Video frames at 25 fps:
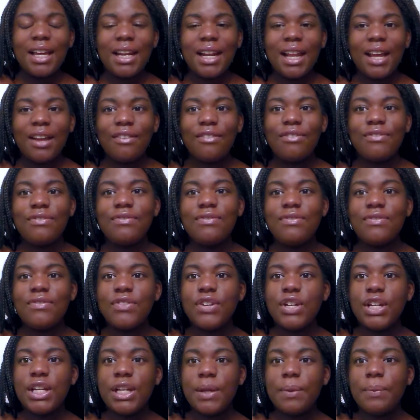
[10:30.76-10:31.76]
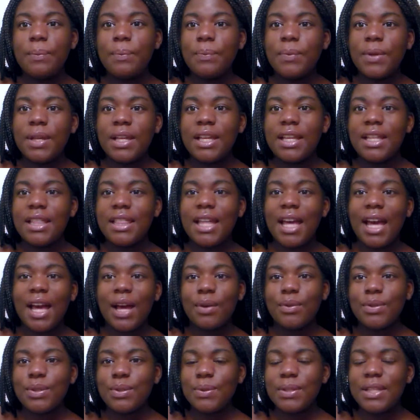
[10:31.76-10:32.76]
and have freedom in the
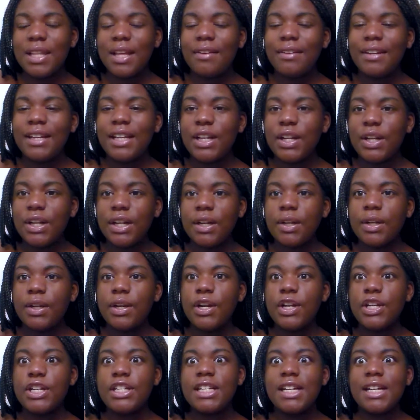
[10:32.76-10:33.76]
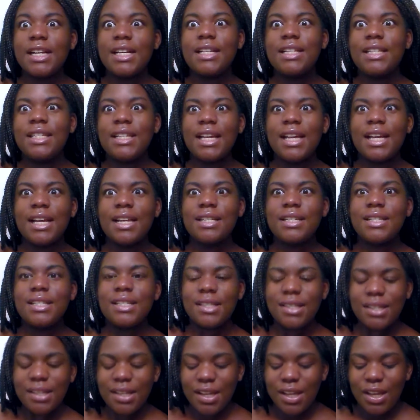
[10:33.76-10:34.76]
house without hearing, "Are you done yet?"
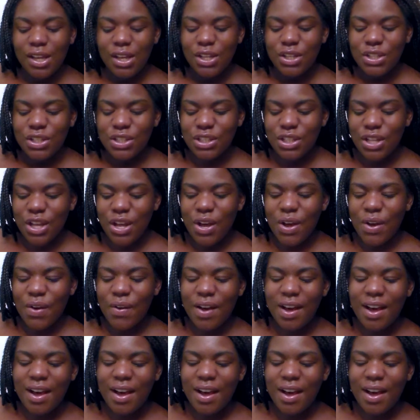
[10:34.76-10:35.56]
So